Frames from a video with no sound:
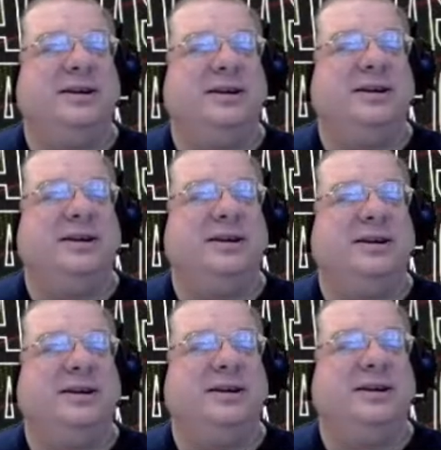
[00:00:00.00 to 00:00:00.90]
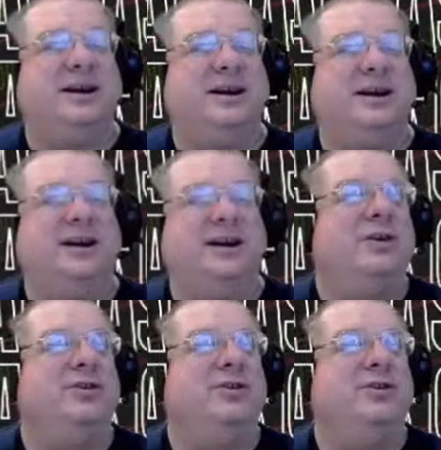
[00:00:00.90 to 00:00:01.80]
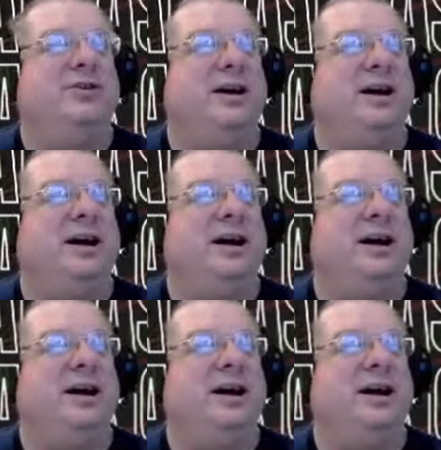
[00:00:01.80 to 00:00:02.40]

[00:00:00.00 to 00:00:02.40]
and then I'm also in